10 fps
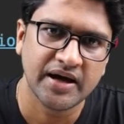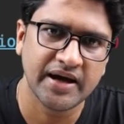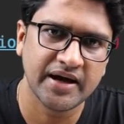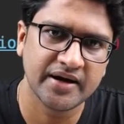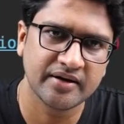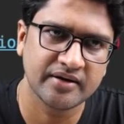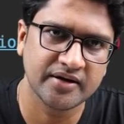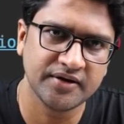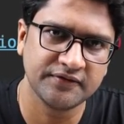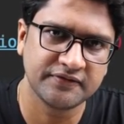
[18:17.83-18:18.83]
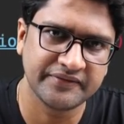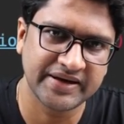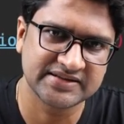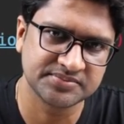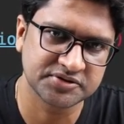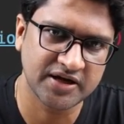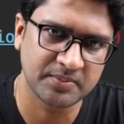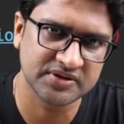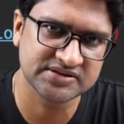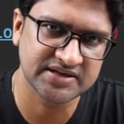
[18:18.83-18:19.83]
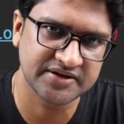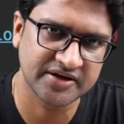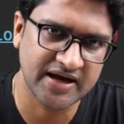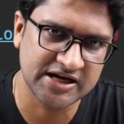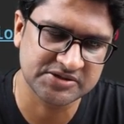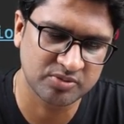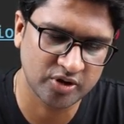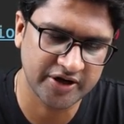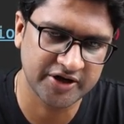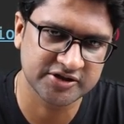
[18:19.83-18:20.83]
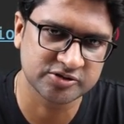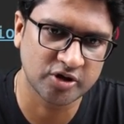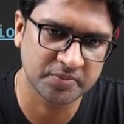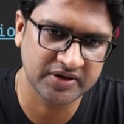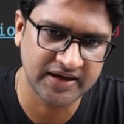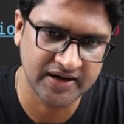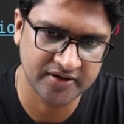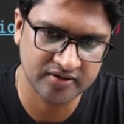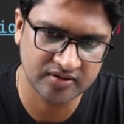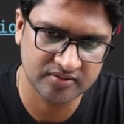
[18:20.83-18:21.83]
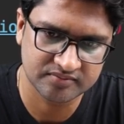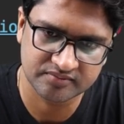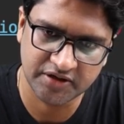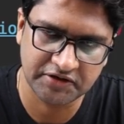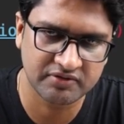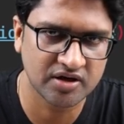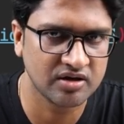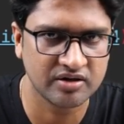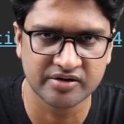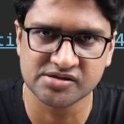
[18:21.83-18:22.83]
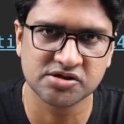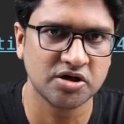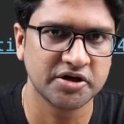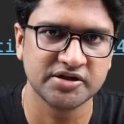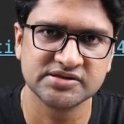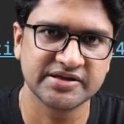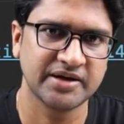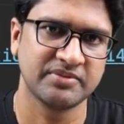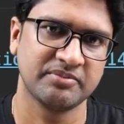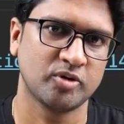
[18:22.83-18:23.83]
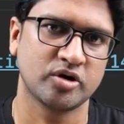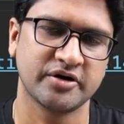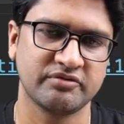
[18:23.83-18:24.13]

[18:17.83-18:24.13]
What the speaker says: and if exception happens inside the catch block and it has not been handled, it will result in the same block.